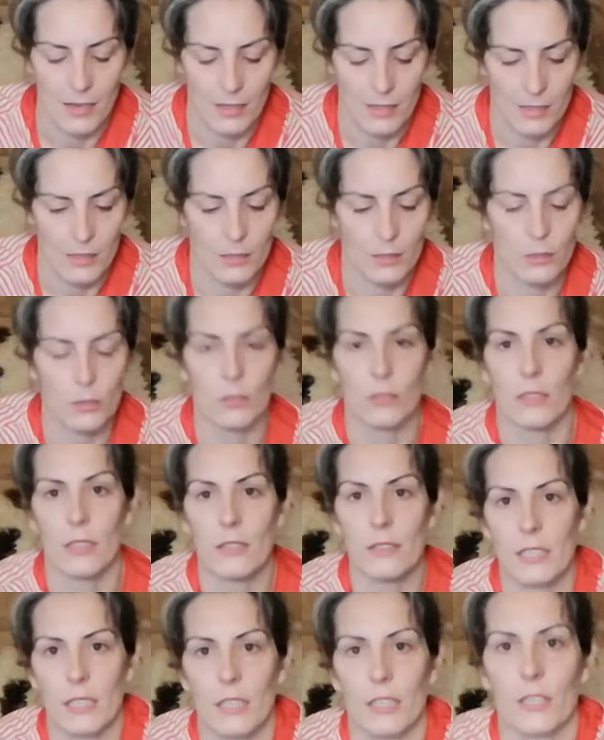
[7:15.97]
Oh,
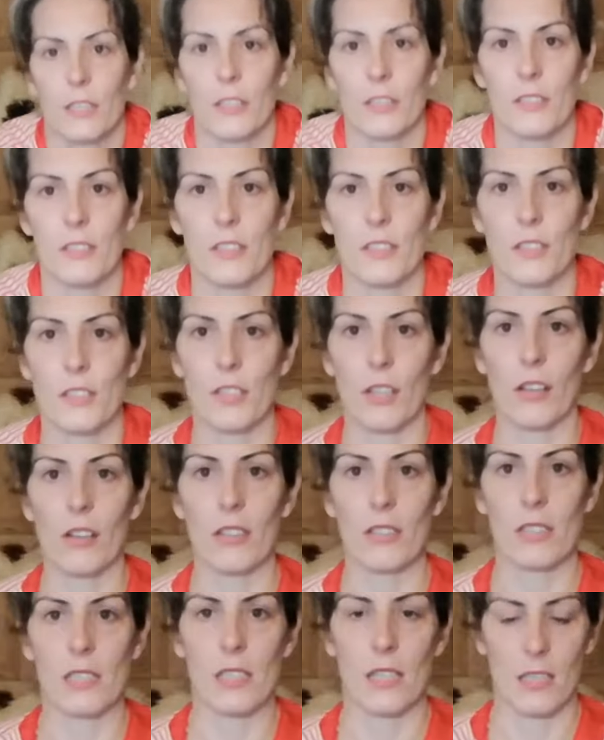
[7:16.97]
those are good
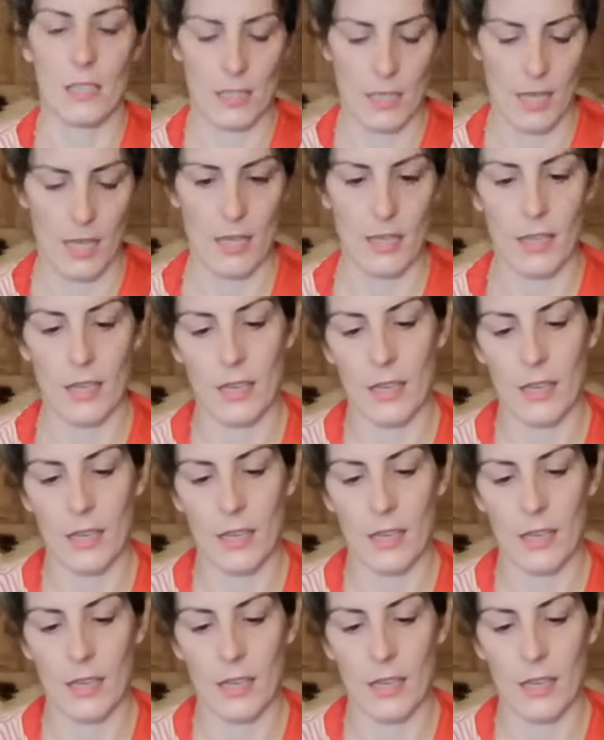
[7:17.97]
dots, aren't they?